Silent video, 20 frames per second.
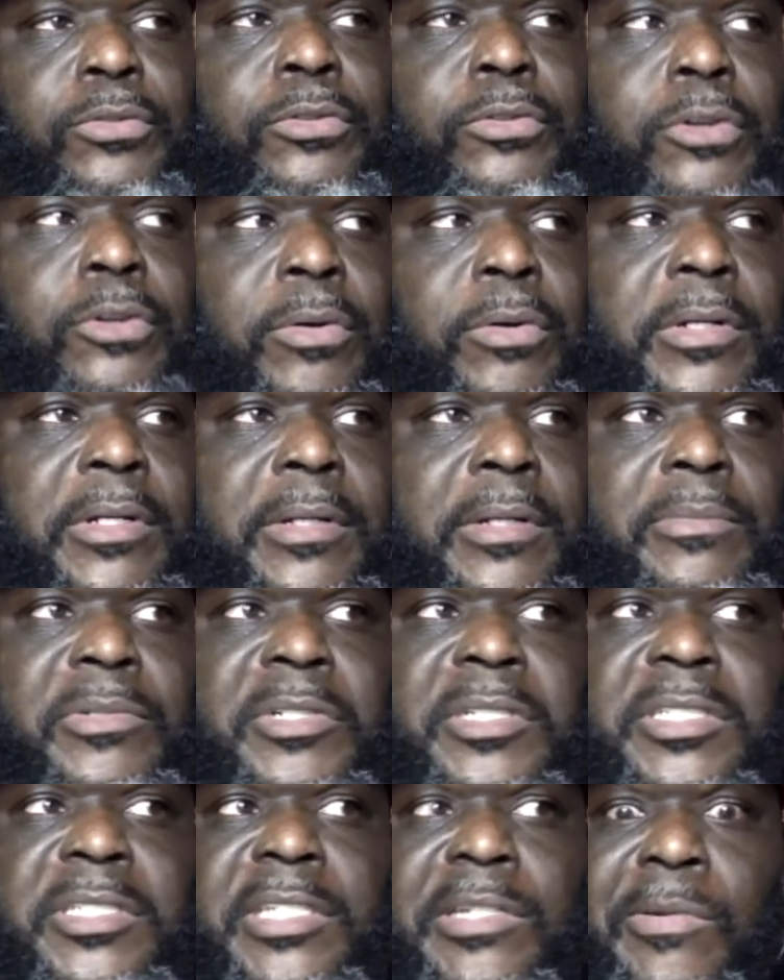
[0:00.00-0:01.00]
gone through growing
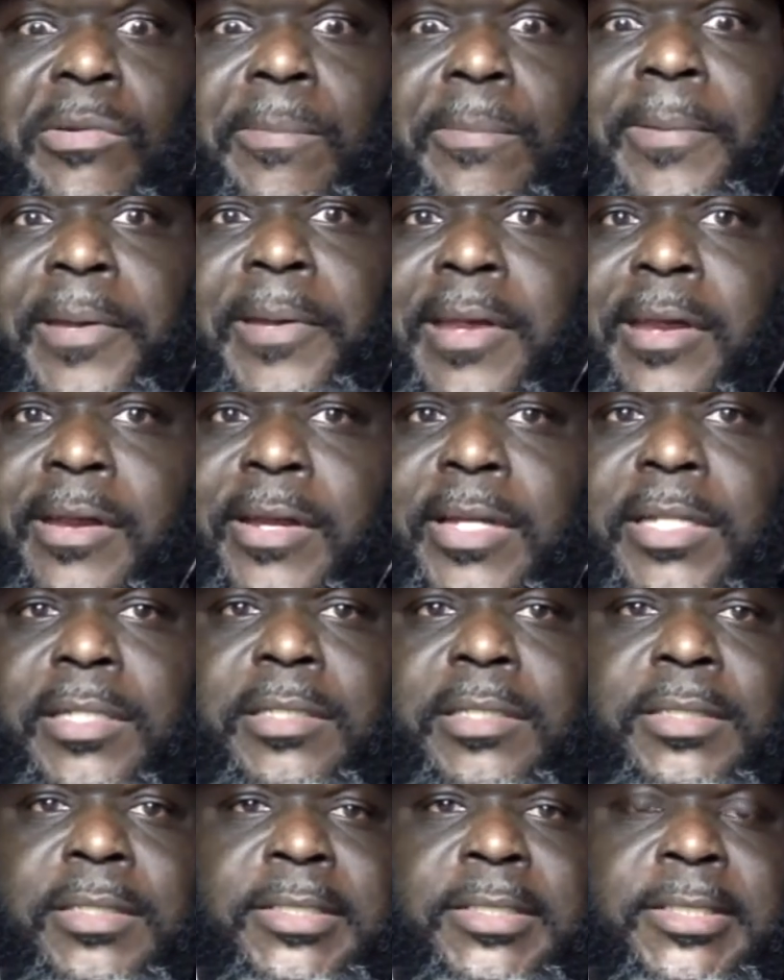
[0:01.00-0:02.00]
up with a single
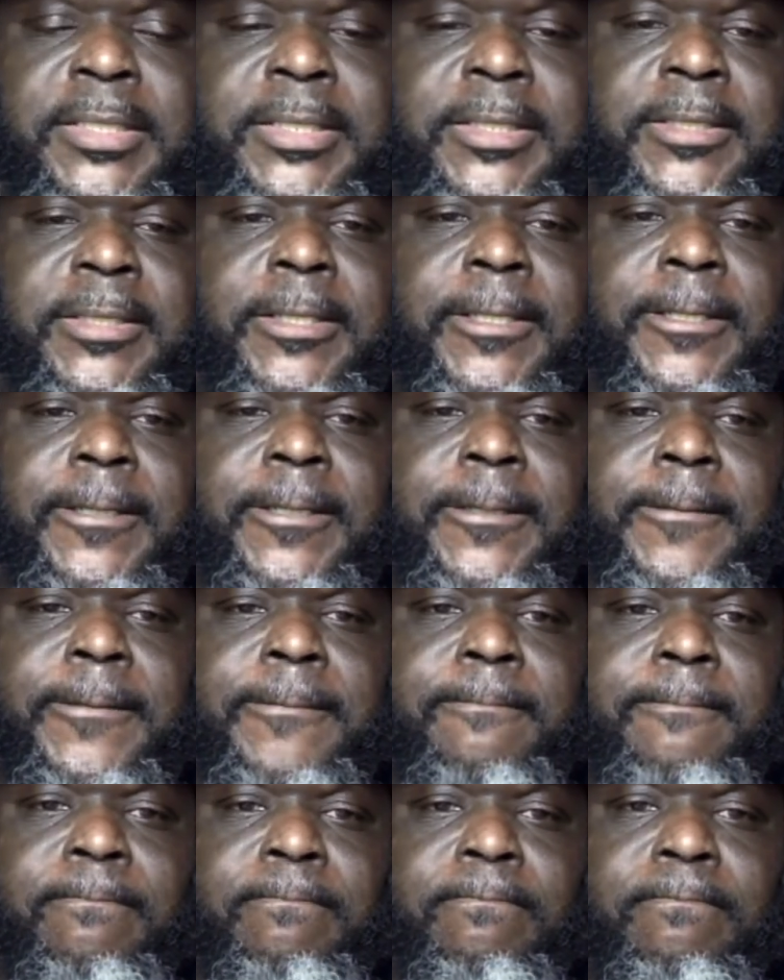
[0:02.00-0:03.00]
parent,
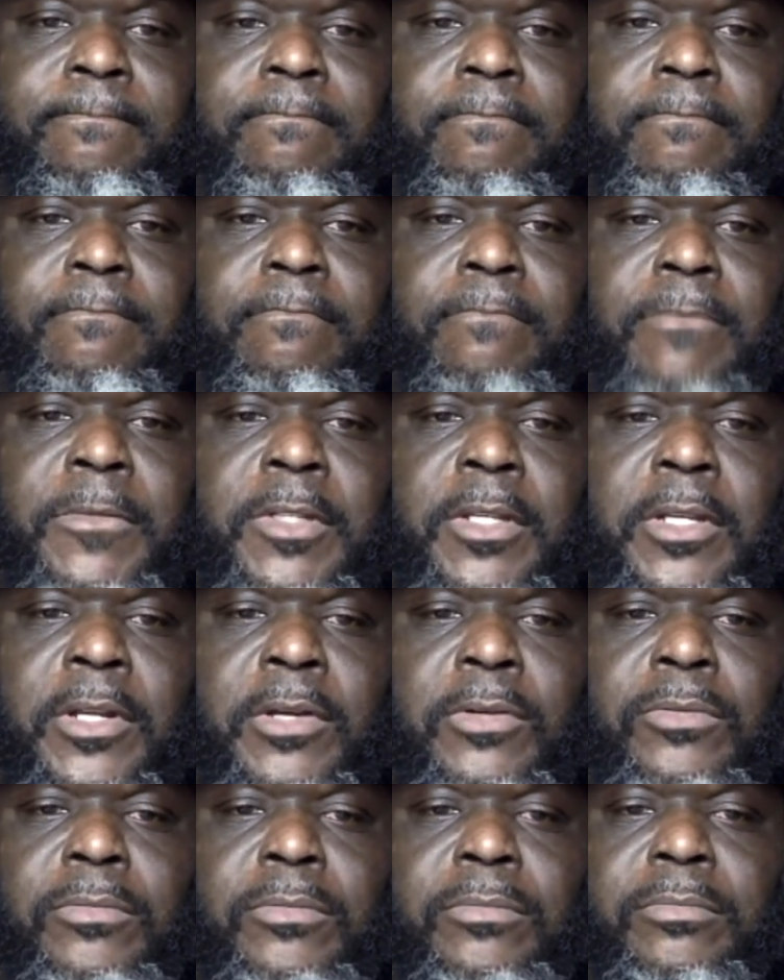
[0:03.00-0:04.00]
um,
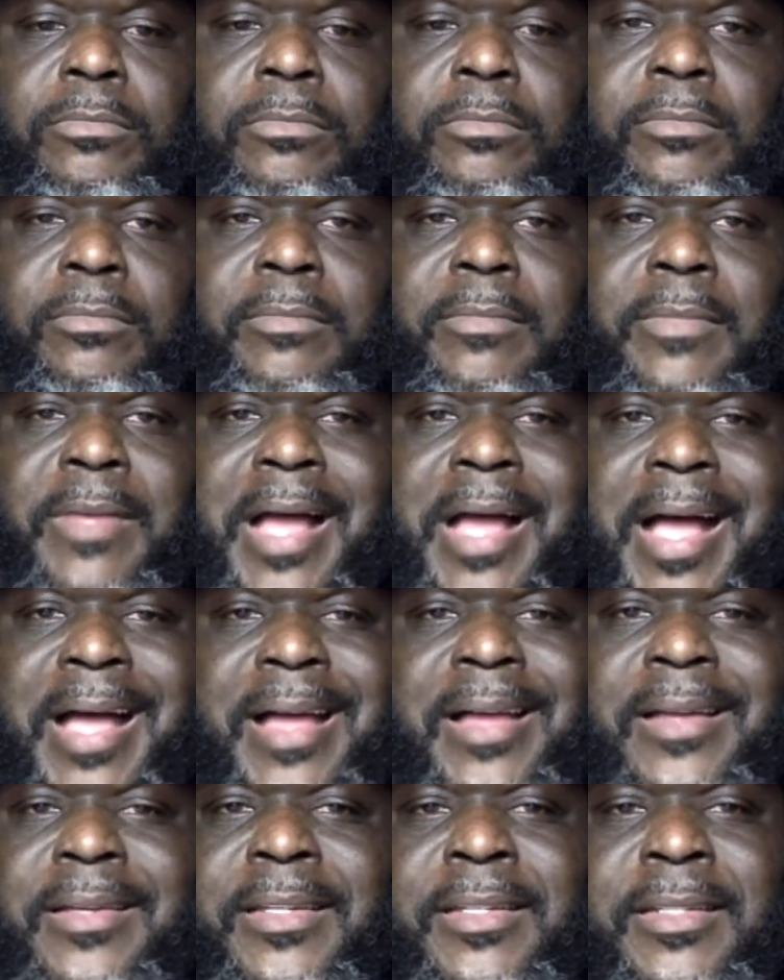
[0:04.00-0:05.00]
you know,
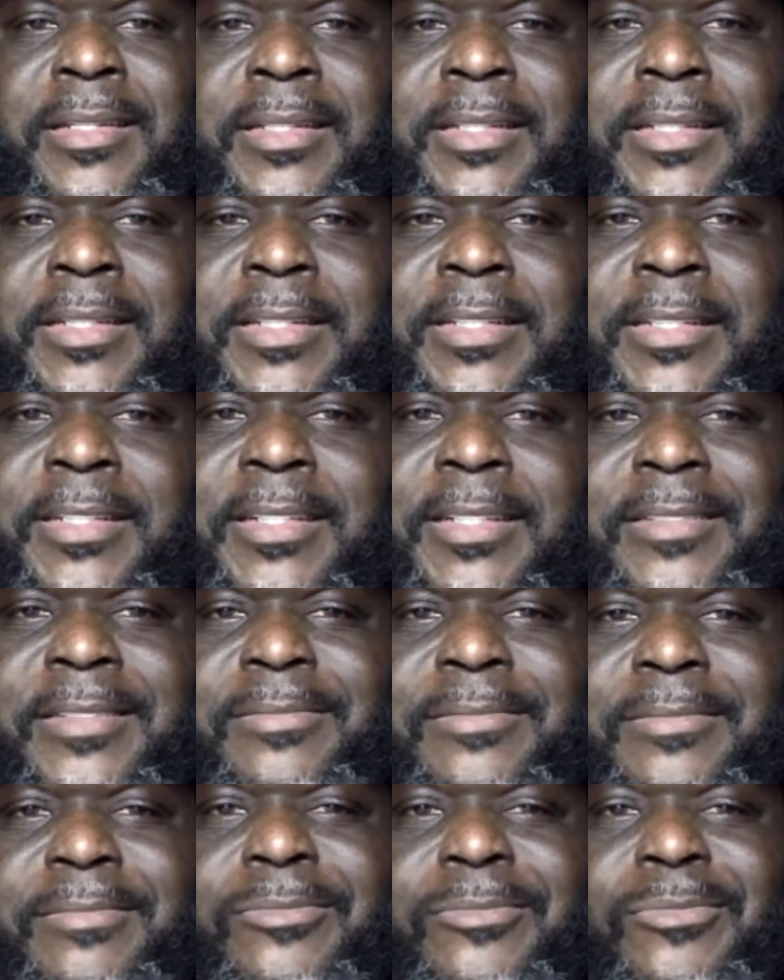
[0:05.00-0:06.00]
I
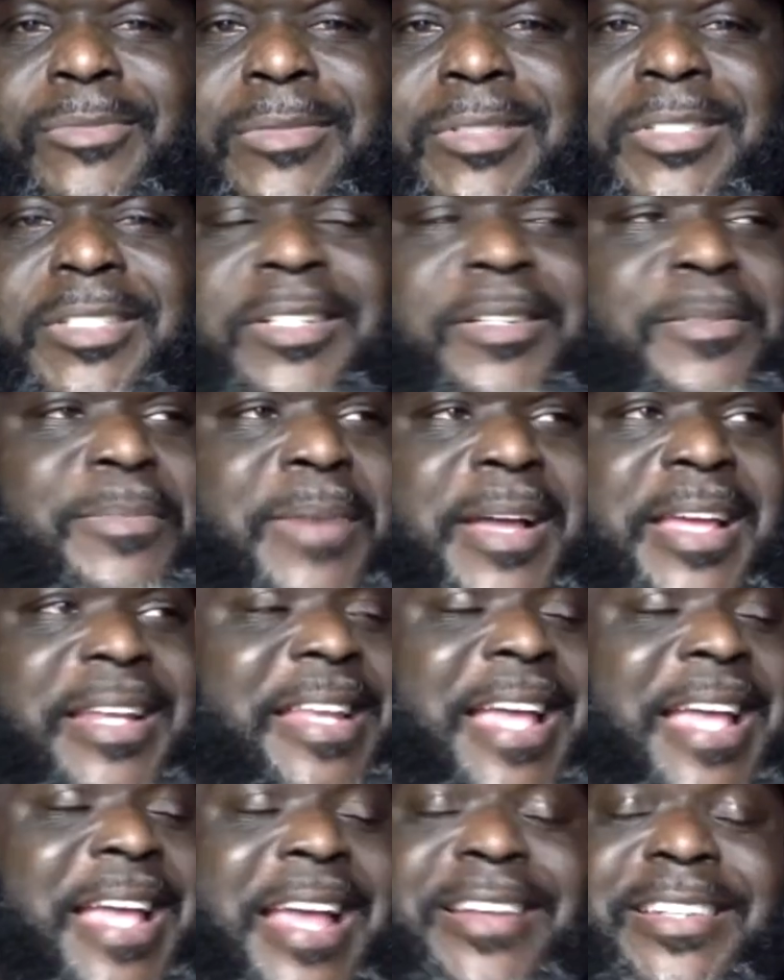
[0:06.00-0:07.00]
uh, took
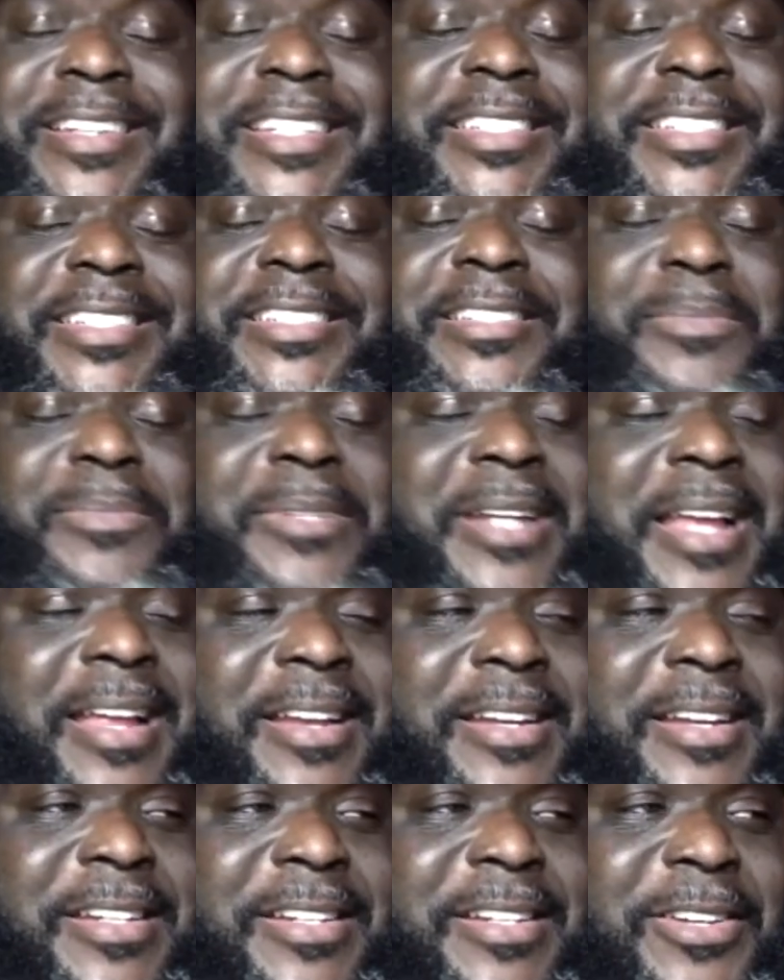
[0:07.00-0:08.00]
my and I, this is something
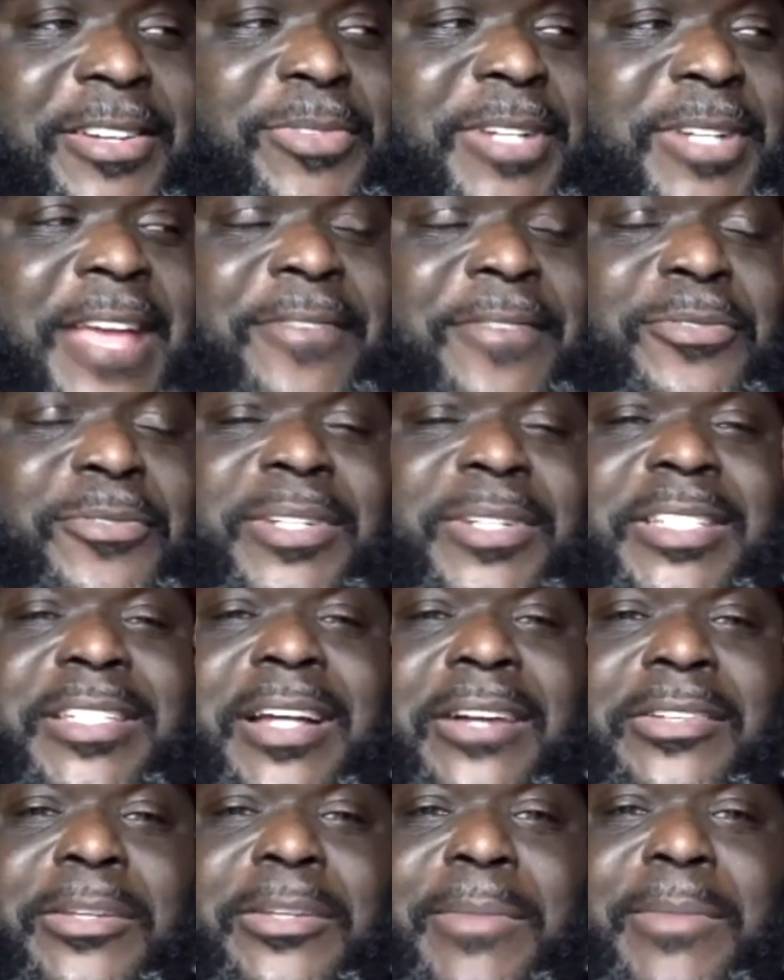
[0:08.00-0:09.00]
I don't haven't
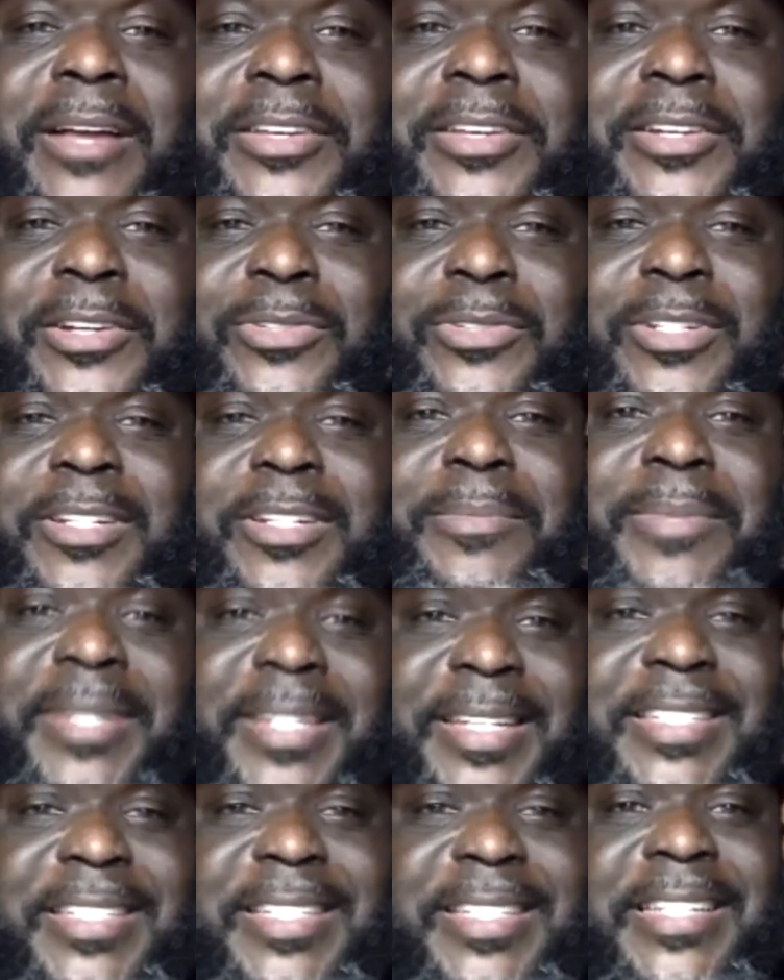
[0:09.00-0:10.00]
really talked about. You know,
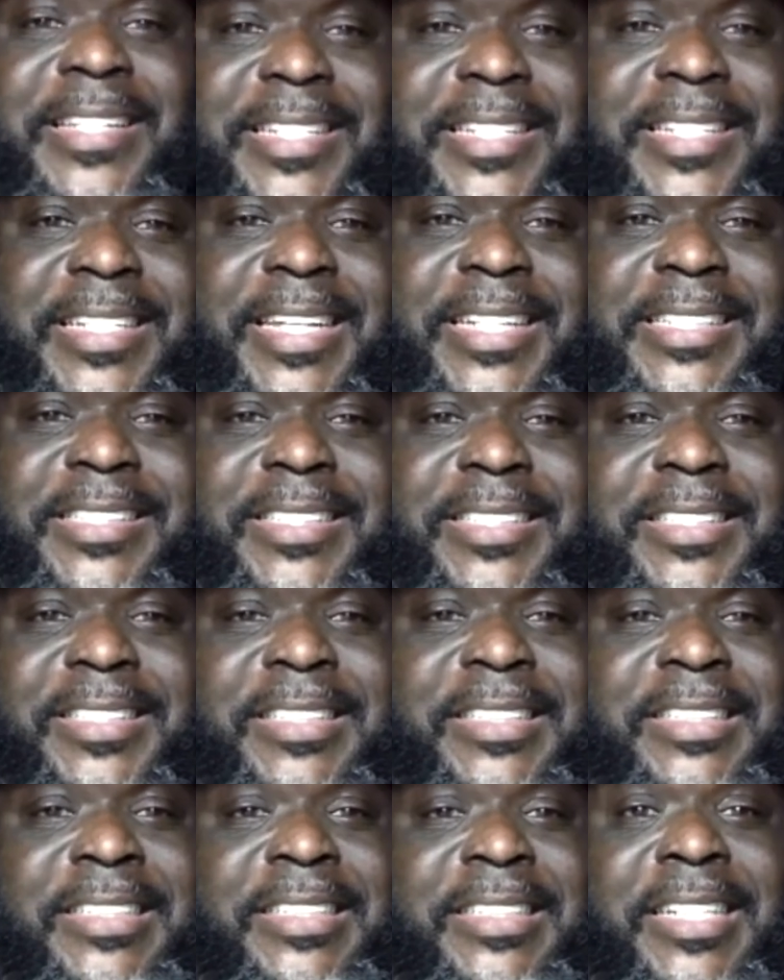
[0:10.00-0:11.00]
coming into
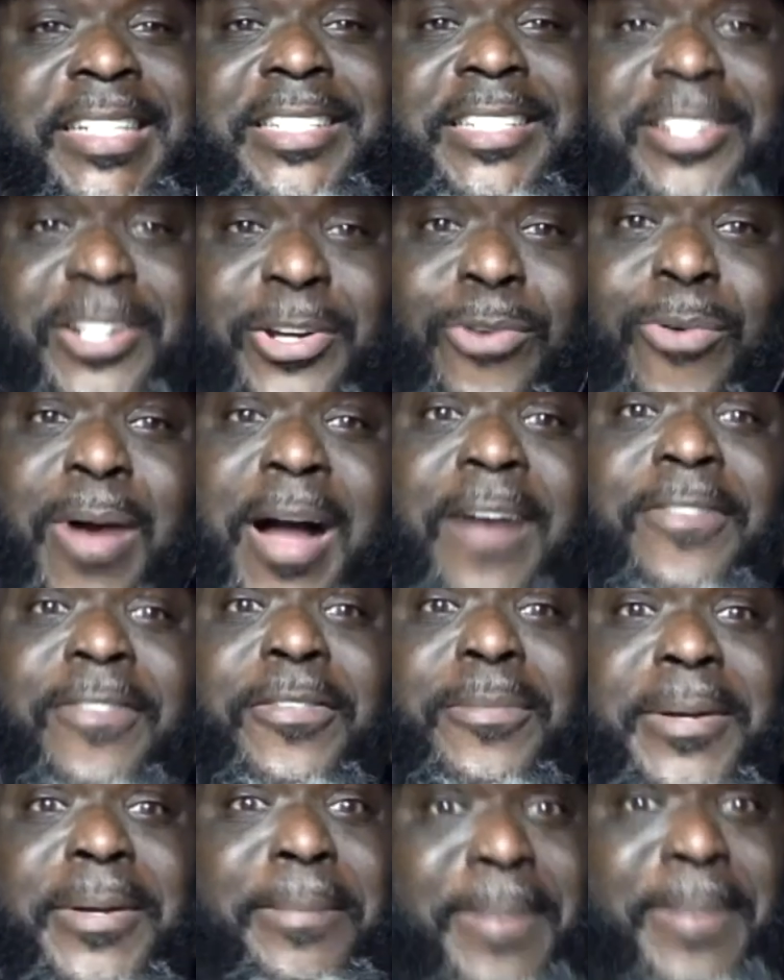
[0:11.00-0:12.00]
education, it took a
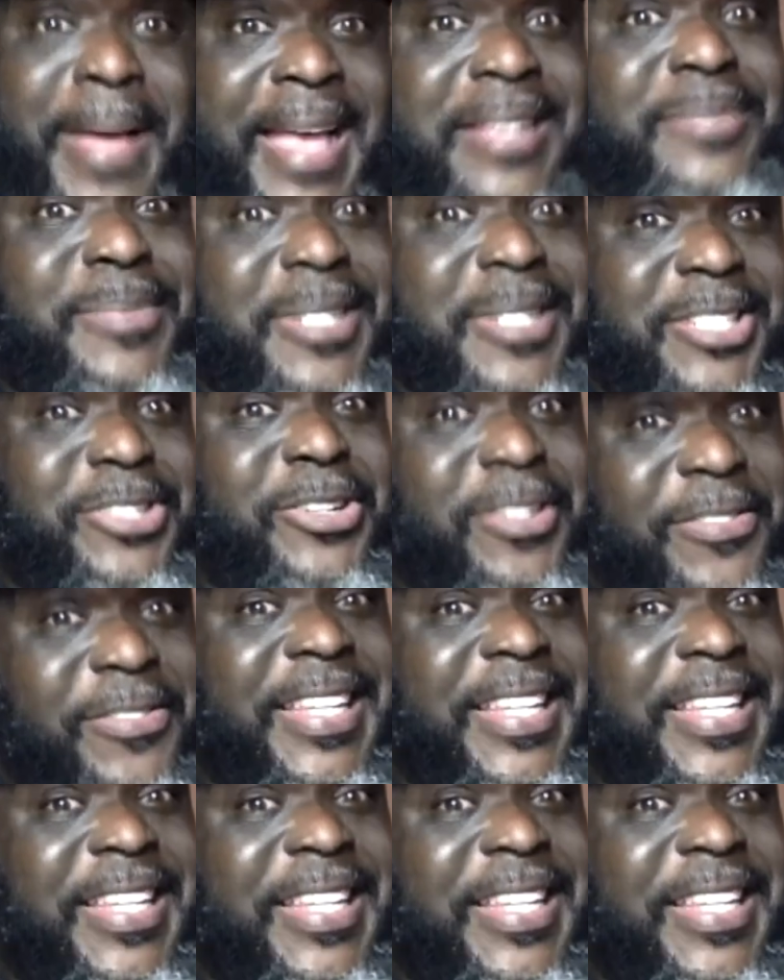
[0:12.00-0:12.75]
while for me to pass my